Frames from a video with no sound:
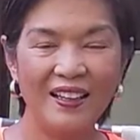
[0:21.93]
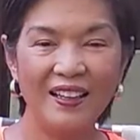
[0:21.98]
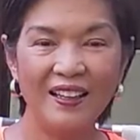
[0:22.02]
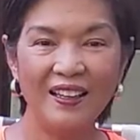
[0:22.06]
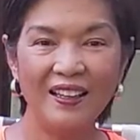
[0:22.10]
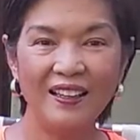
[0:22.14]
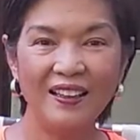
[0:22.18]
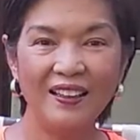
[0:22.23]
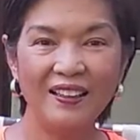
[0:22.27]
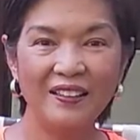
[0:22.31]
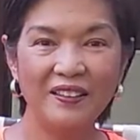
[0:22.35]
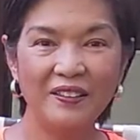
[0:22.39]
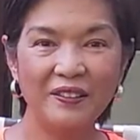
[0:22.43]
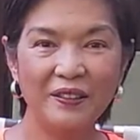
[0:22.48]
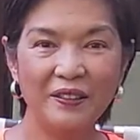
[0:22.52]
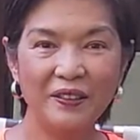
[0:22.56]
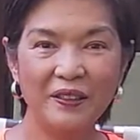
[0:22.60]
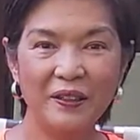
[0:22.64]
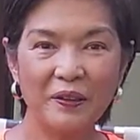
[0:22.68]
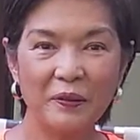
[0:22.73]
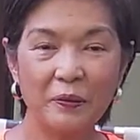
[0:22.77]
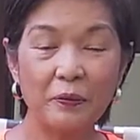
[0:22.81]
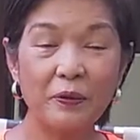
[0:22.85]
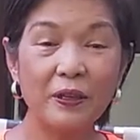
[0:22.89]
And
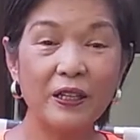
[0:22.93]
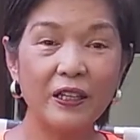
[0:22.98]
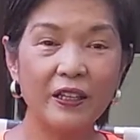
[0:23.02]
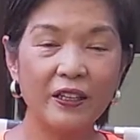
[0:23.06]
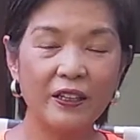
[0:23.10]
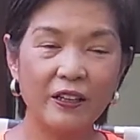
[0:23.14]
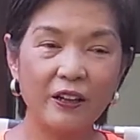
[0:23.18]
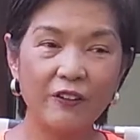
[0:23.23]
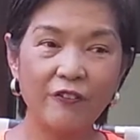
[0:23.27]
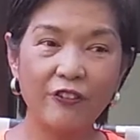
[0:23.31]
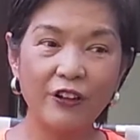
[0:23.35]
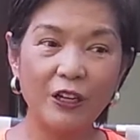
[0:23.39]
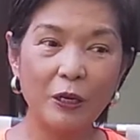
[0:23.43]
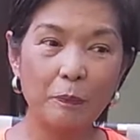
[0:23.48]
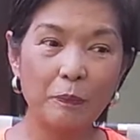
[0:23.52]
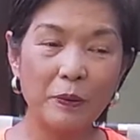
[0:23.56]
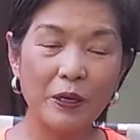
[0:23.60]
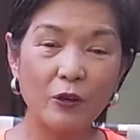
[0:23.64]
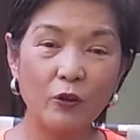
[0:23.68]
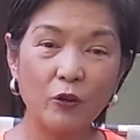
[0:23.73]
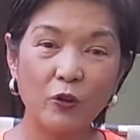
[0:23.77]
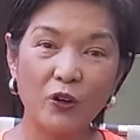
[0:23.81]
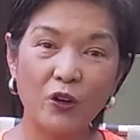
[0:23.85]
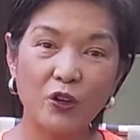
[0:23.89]
really, the
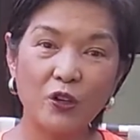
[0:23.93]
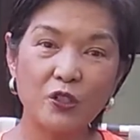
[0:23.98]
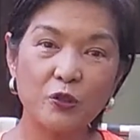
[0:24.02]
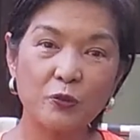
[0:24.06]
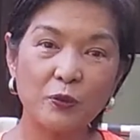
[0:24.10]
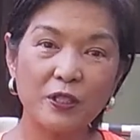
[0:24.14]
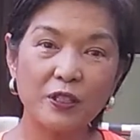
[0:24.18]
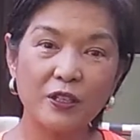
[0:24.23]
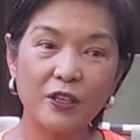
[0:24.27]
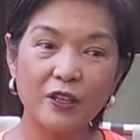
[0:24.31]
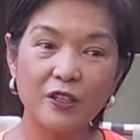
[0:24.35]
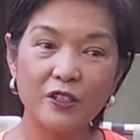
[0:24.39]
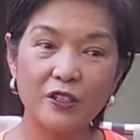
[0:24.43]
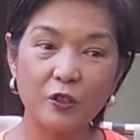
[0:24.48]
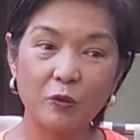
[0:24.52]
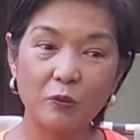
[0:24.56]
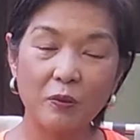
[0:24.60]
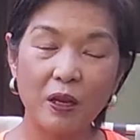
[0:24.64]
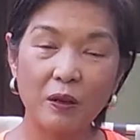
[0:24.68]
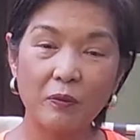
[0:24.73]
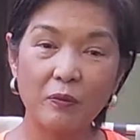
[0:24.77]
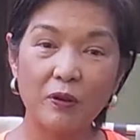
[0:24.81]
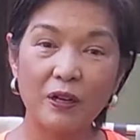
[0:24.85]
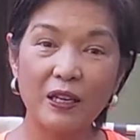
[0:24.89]
Filipino Nurse Retires
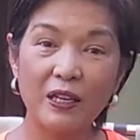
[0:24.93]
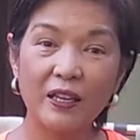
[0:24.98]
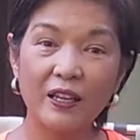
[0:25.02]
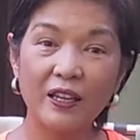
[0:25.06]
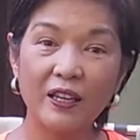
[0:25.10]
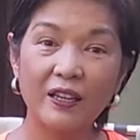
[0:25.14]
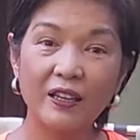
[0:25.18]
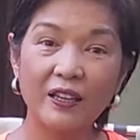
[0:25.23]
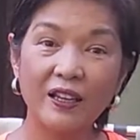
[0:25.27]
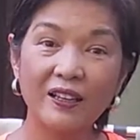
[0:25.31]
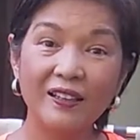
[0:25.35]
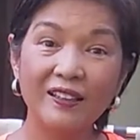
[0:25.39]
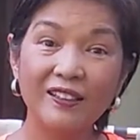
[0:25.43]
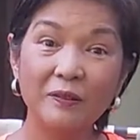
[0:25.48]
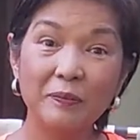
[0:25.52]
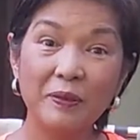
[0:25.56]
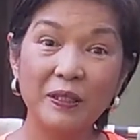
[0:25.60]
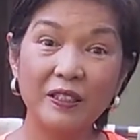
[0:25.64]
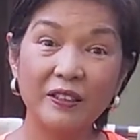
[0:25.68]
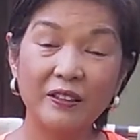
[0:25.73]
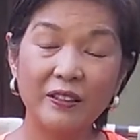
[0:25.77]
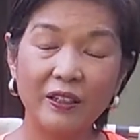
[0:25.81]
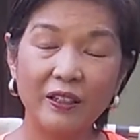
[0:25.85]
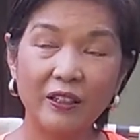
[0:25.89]
Home, I'm really kind of a little
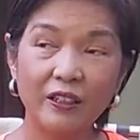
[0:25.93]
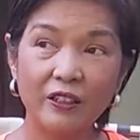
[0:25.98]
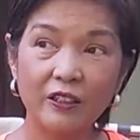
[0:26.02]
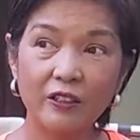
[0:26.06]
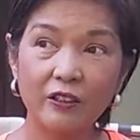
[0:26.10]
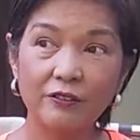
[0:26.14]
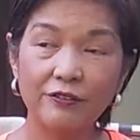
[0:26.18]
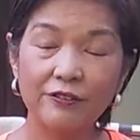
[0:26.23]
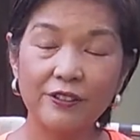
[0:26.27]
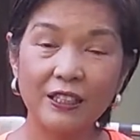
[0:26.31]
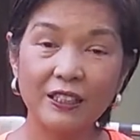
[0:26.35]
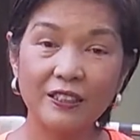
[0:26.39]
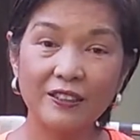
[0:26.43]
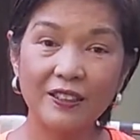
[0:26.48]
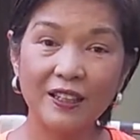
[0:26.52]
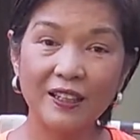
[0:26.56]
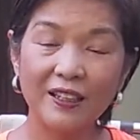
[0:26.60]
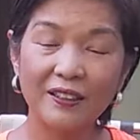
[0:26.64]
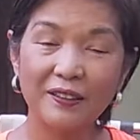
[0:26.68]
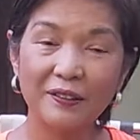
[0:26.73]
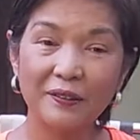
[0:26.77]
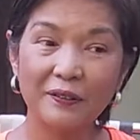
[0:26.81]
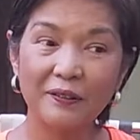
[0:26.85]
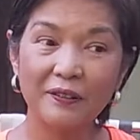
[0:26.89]
bit tired of that
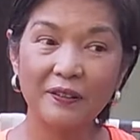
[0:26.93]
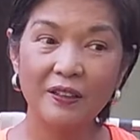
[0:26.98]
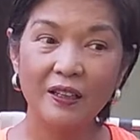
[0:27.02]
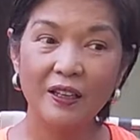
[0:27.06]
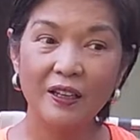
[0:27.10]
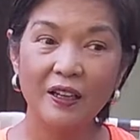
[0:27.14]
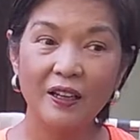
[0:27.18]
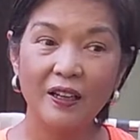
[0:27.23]
title.